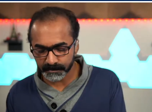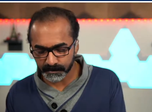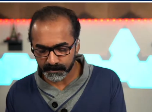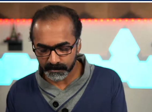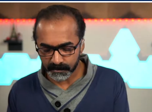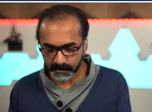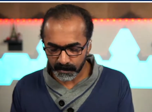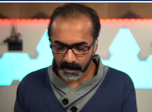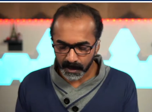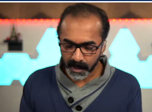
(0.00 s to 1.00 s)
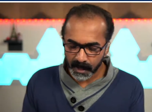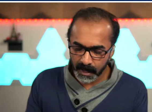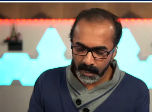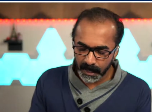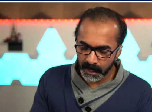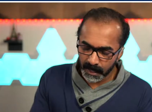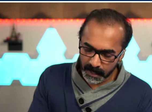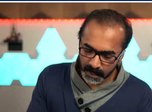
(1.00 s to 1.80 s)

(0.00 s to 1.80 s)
(no one is talking)